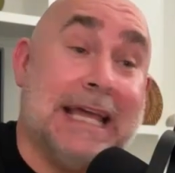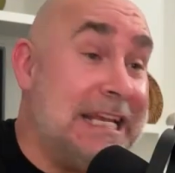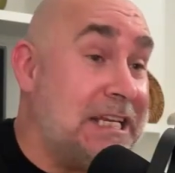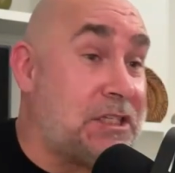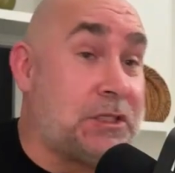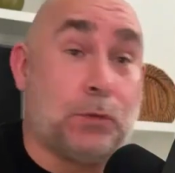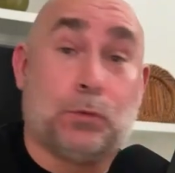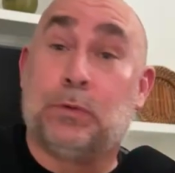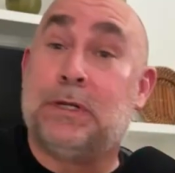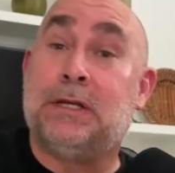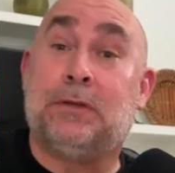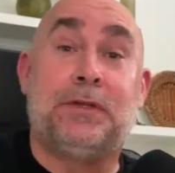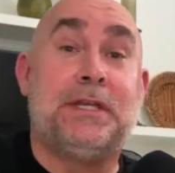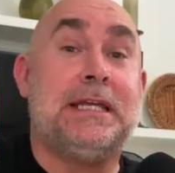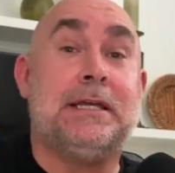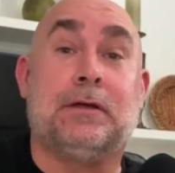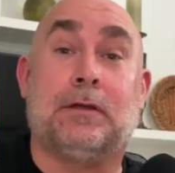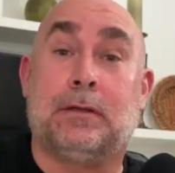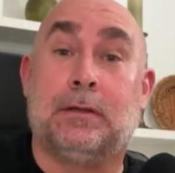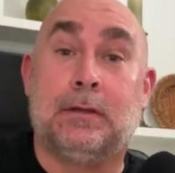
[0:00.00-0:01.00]
that he's the real
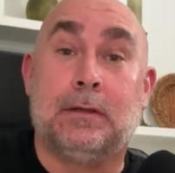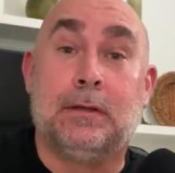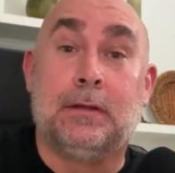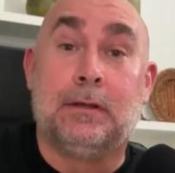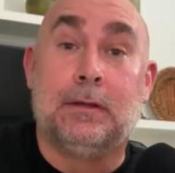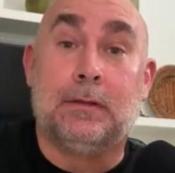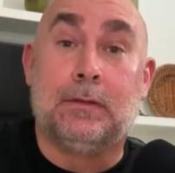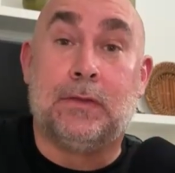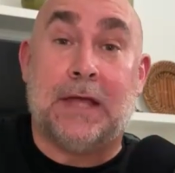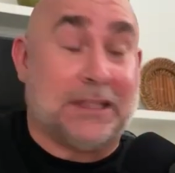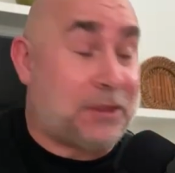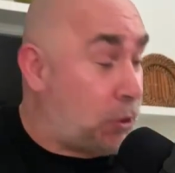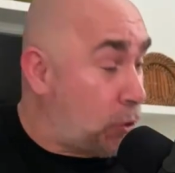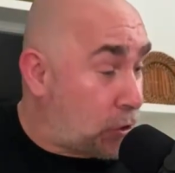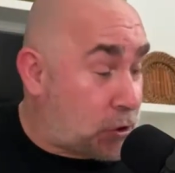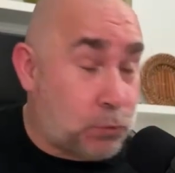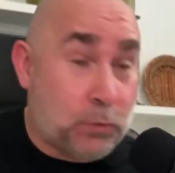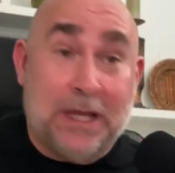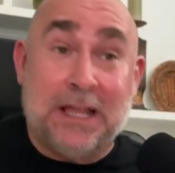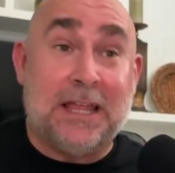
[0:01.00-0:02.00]
deal, that
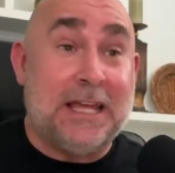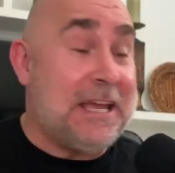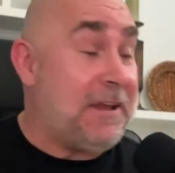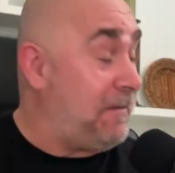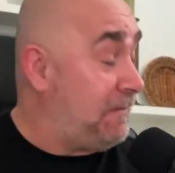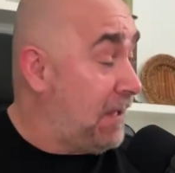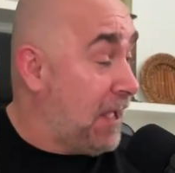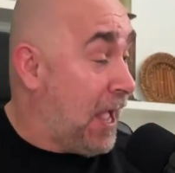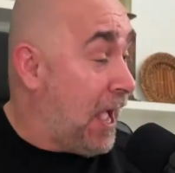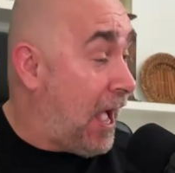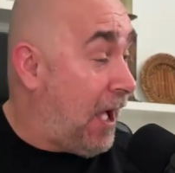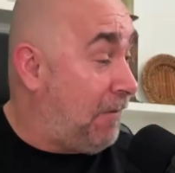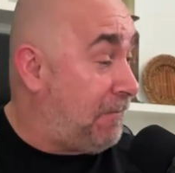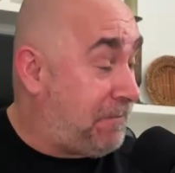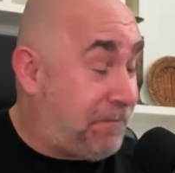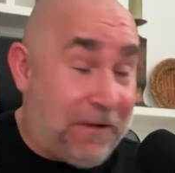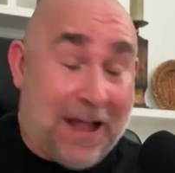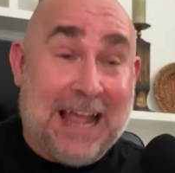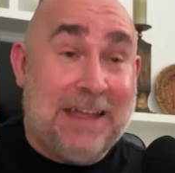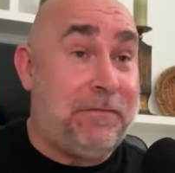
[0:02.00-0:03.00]
there's really a, a
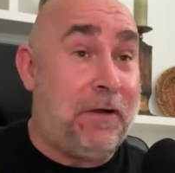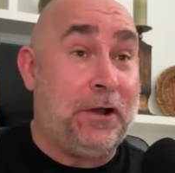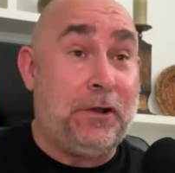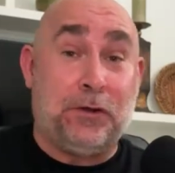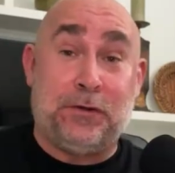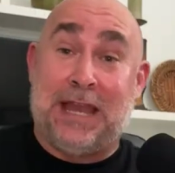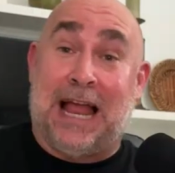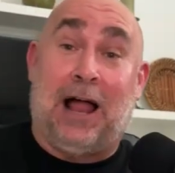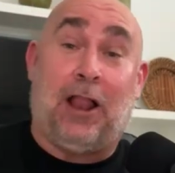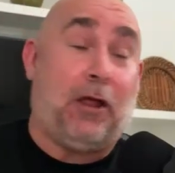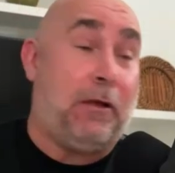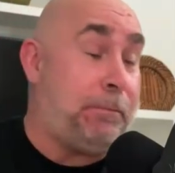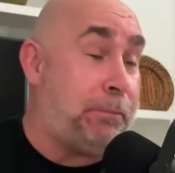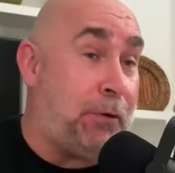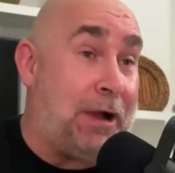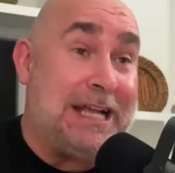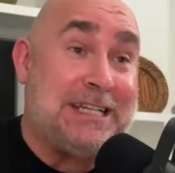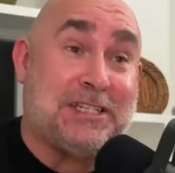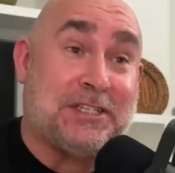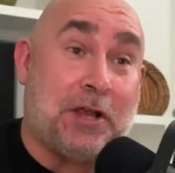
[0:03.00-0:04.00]
$500
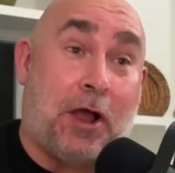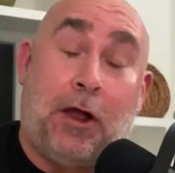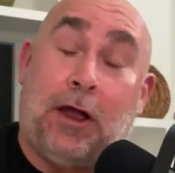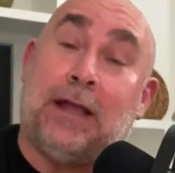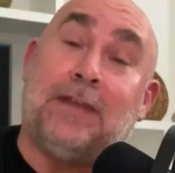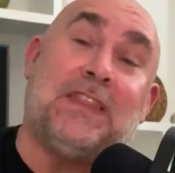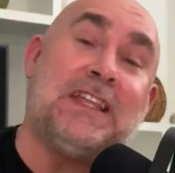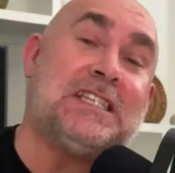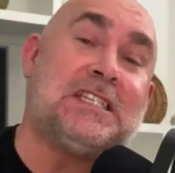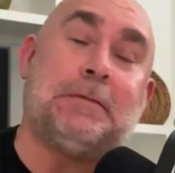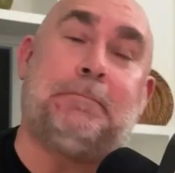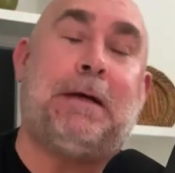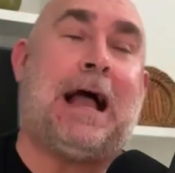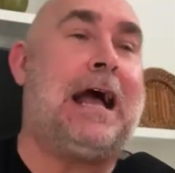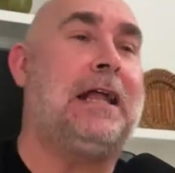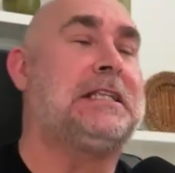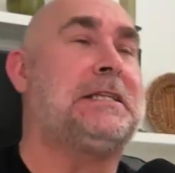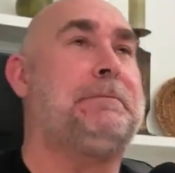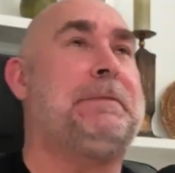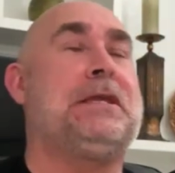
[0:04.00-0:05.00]
price target that's
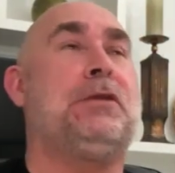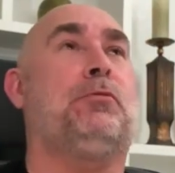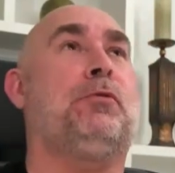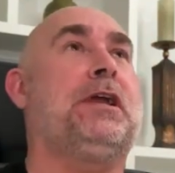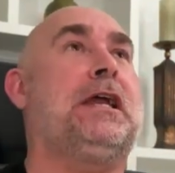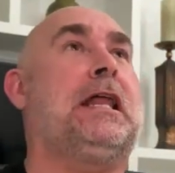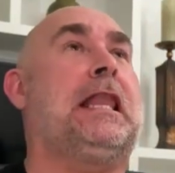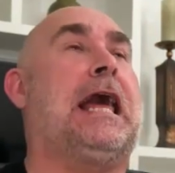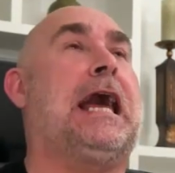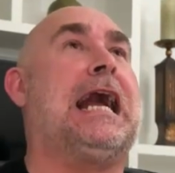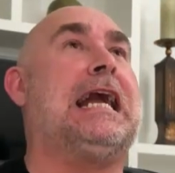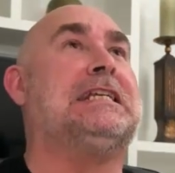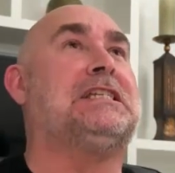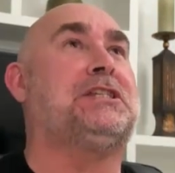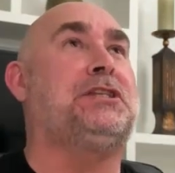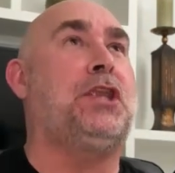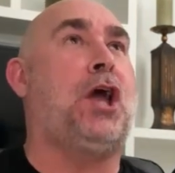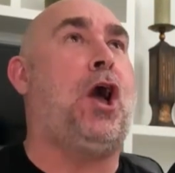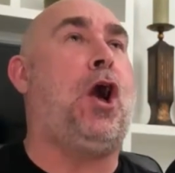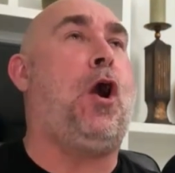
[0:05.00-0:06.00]
about to be
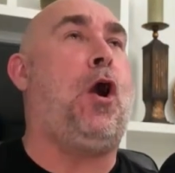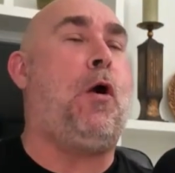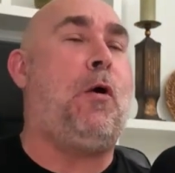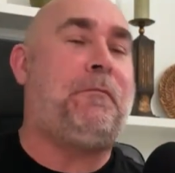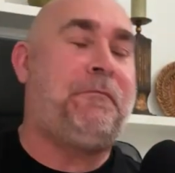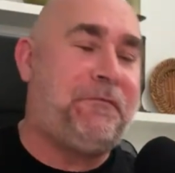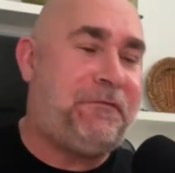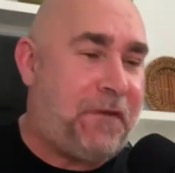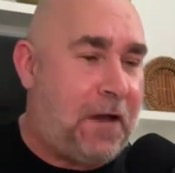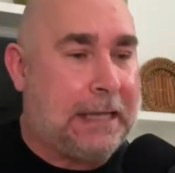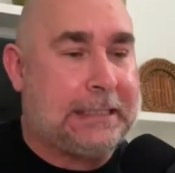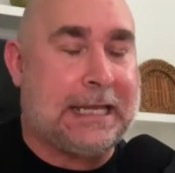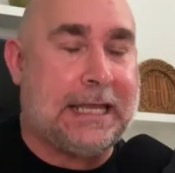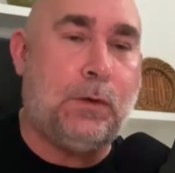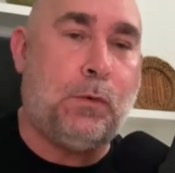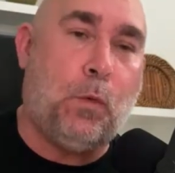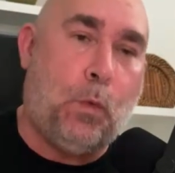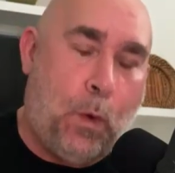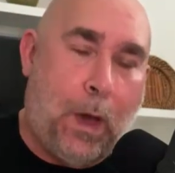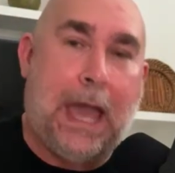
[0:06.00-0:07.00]
realized. No
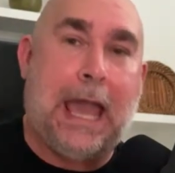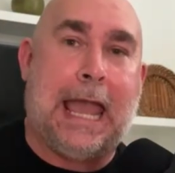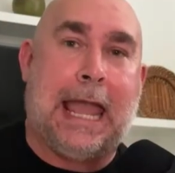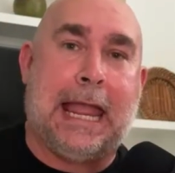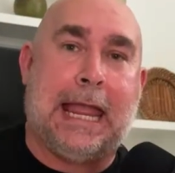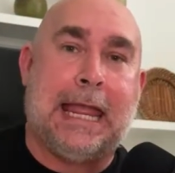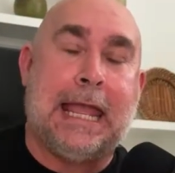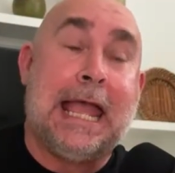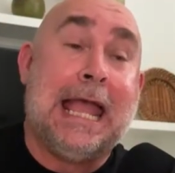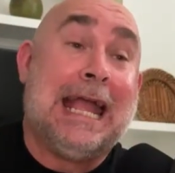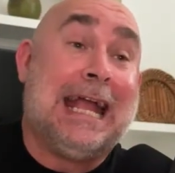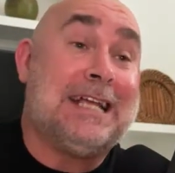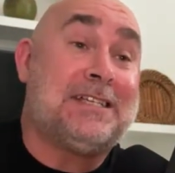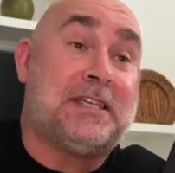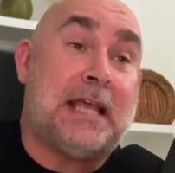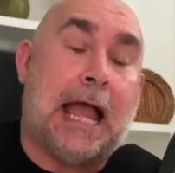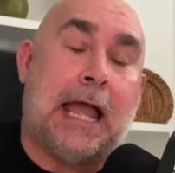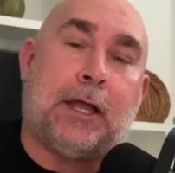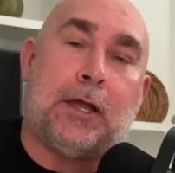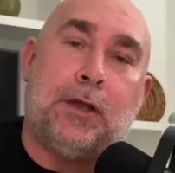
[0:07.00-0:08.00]
fucking way
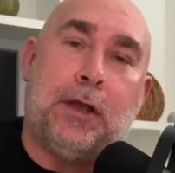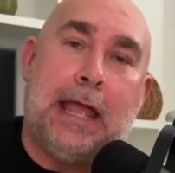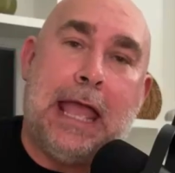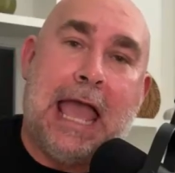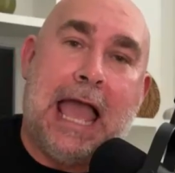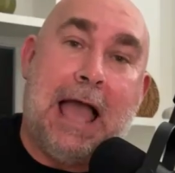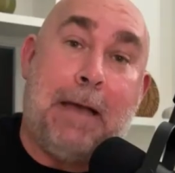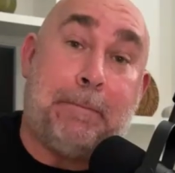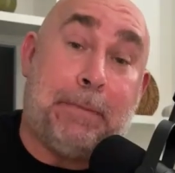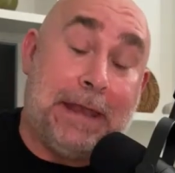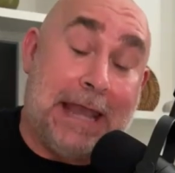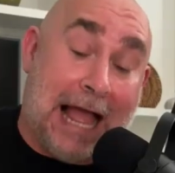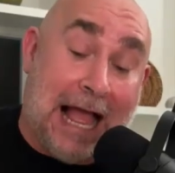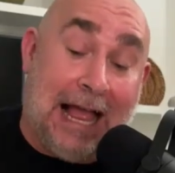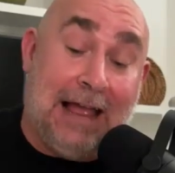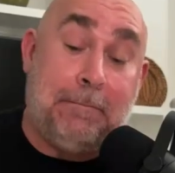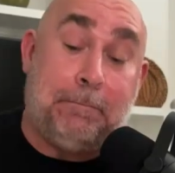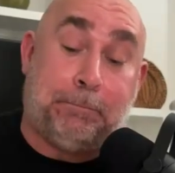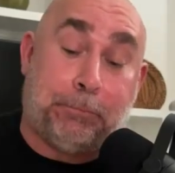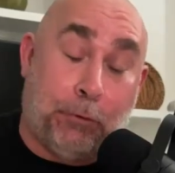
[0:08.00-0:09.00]
is that going to happen.
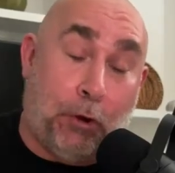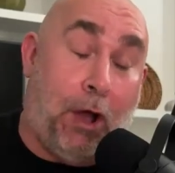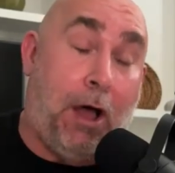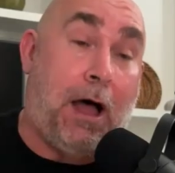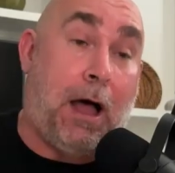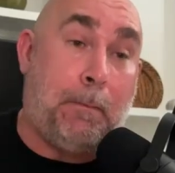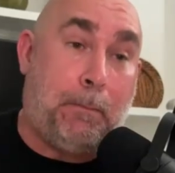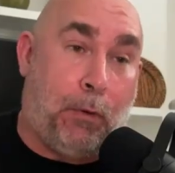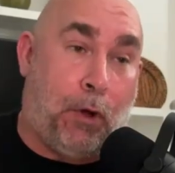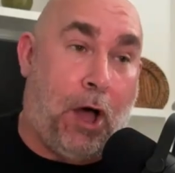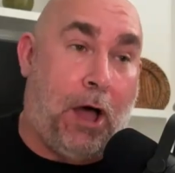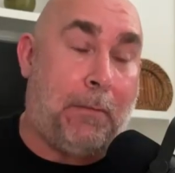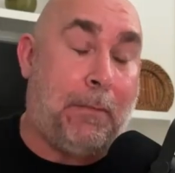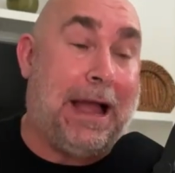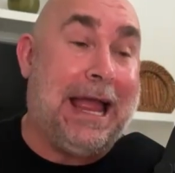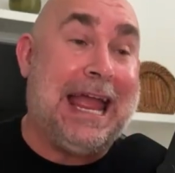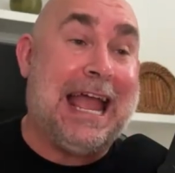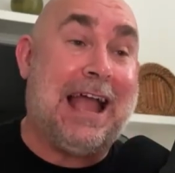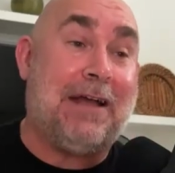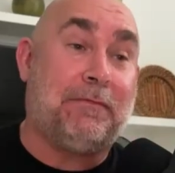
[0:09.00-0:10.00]
I brought I bought
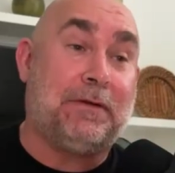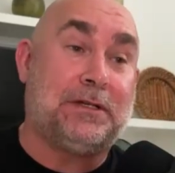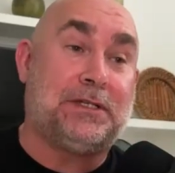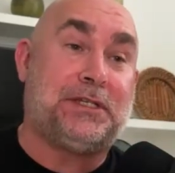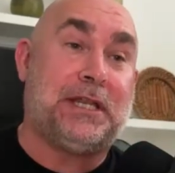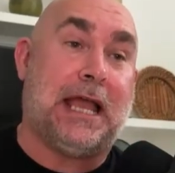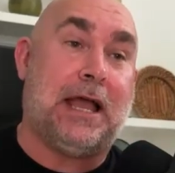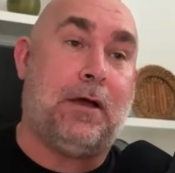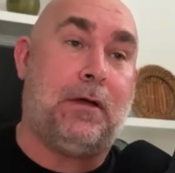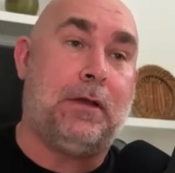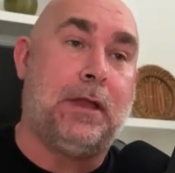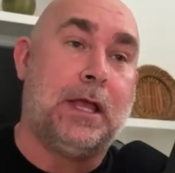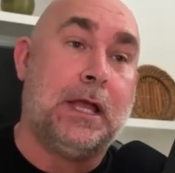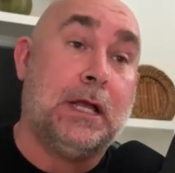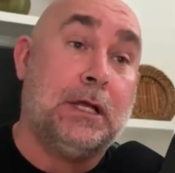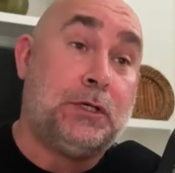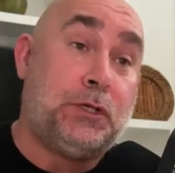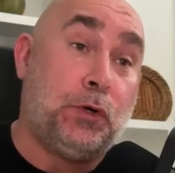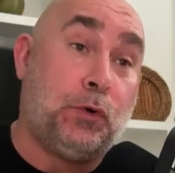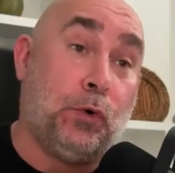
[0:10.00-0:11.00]
my average down
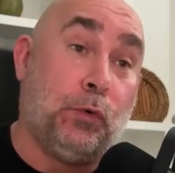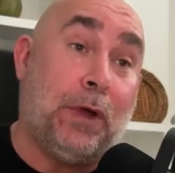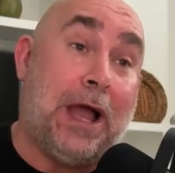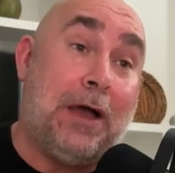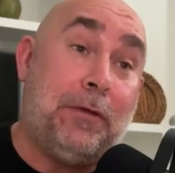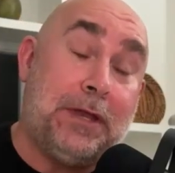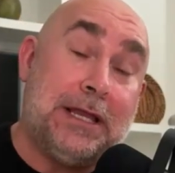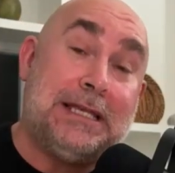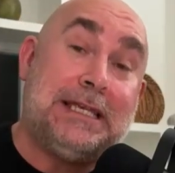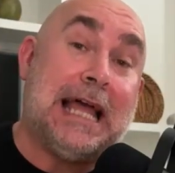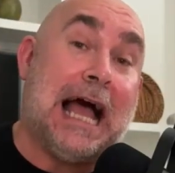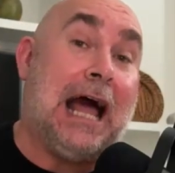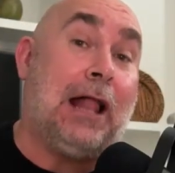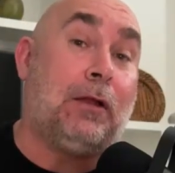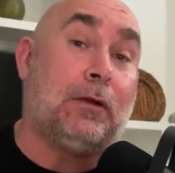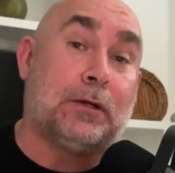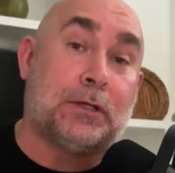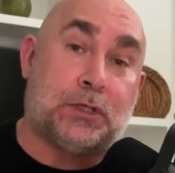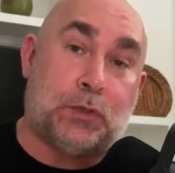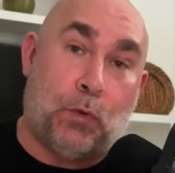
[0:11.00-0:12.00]
to around a
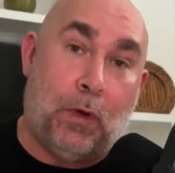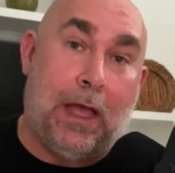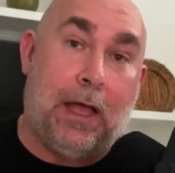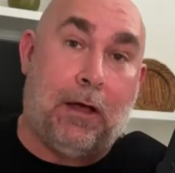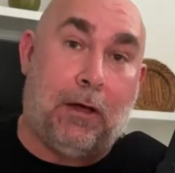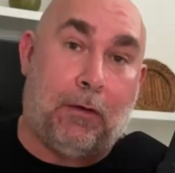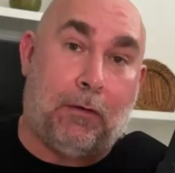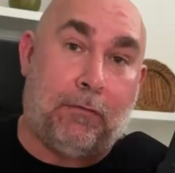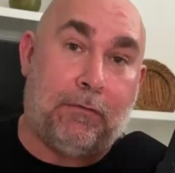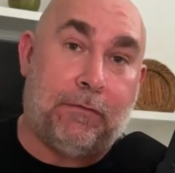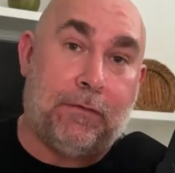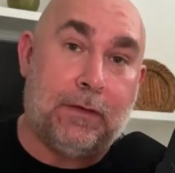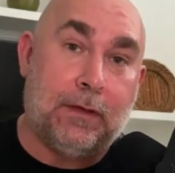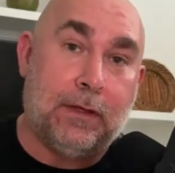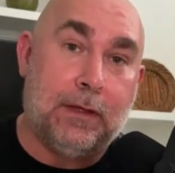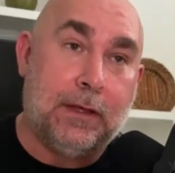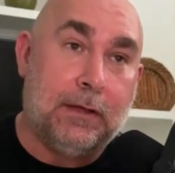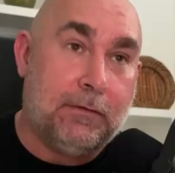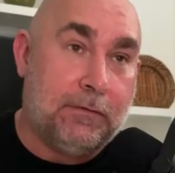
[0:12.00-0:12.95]
dollar 12.